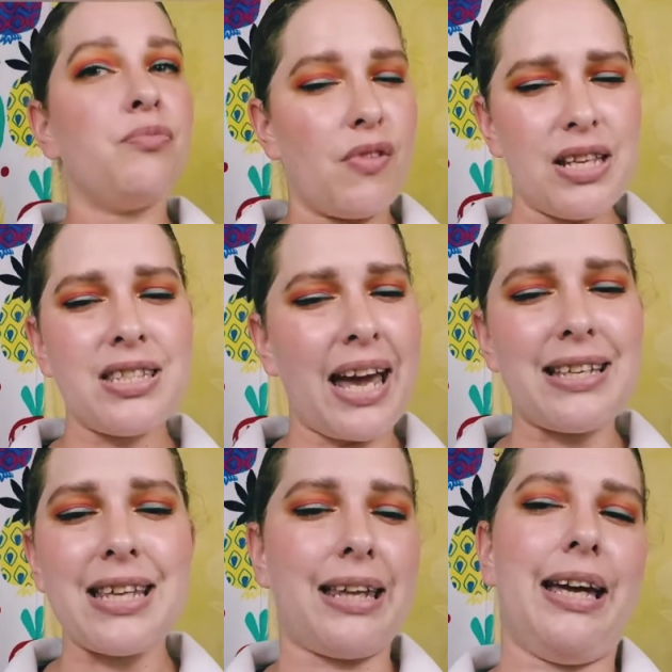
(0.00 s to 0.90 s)
It's nice.
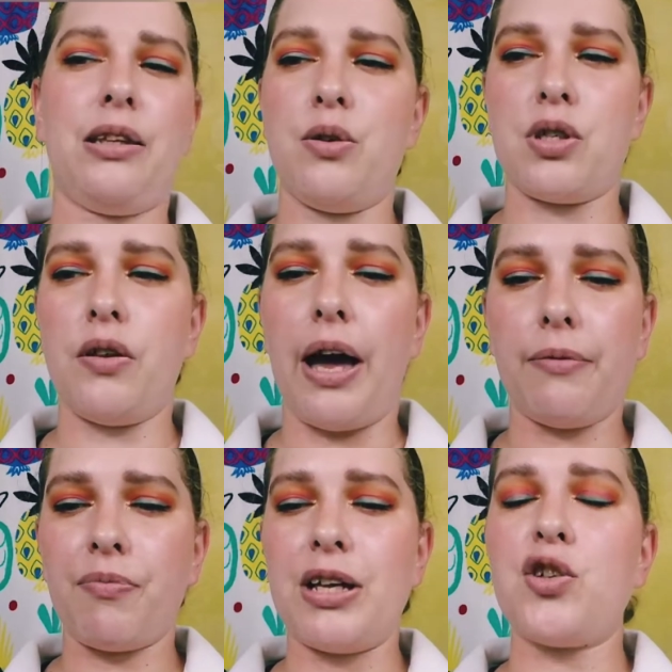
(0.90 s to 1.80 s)
I like those a lot.
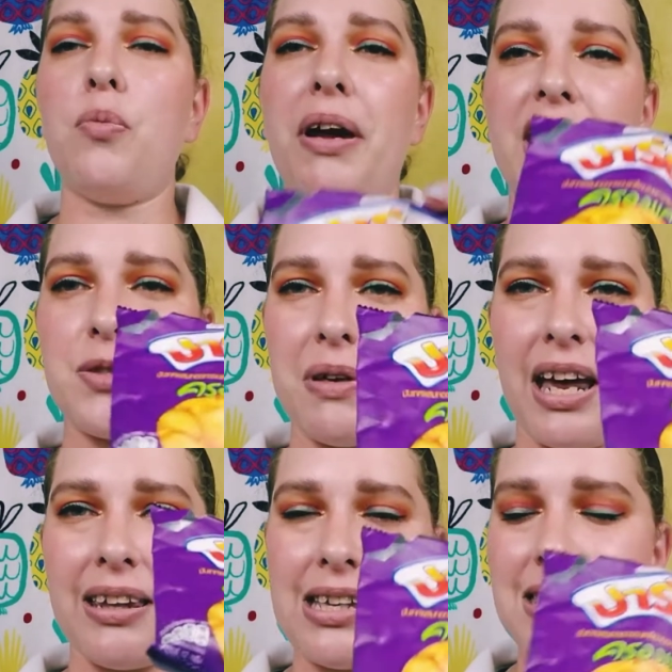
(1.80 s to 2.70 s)
I told my husband
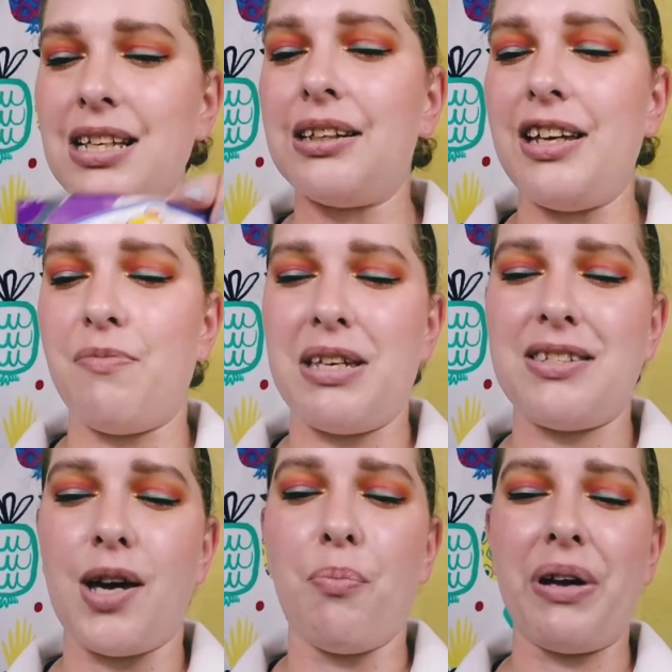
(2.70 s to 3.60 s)
at least to leave me
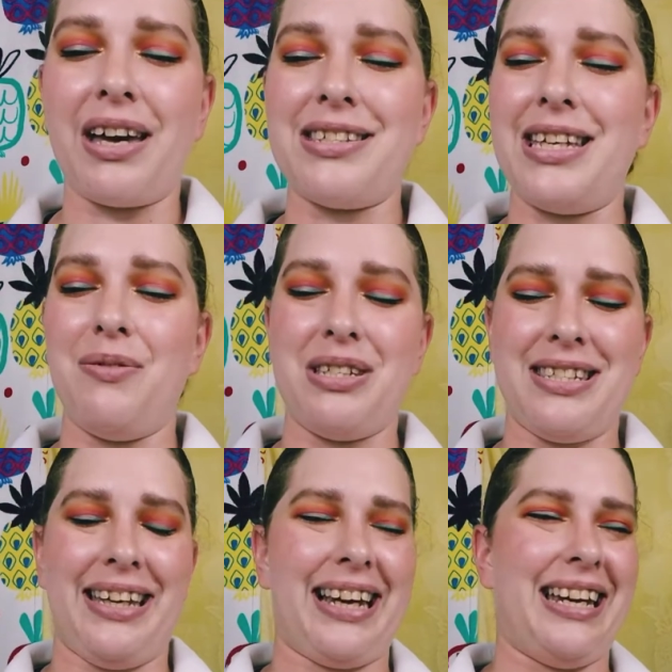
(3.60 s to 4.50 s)
some because he was
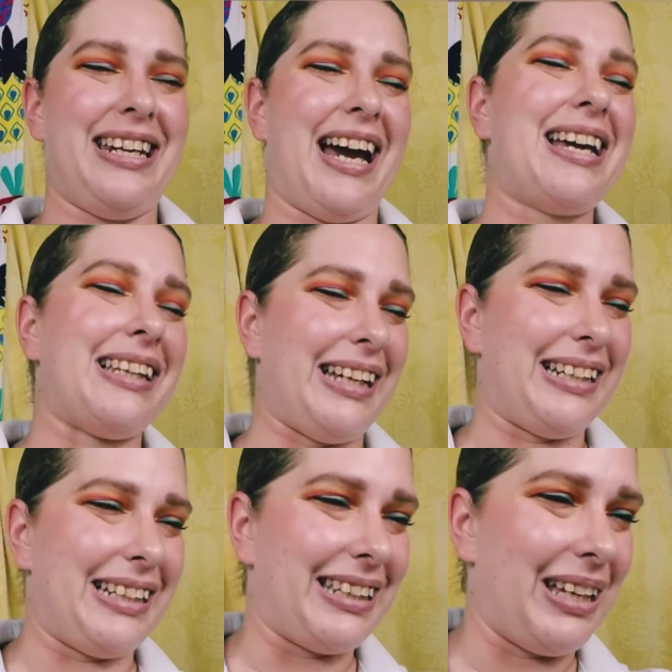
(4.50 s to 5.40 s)
like
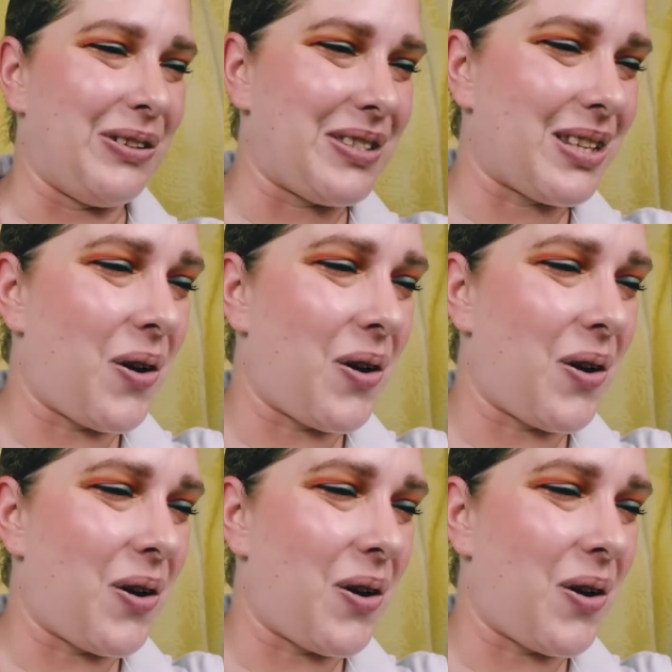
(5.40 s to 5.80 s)
annihilating those.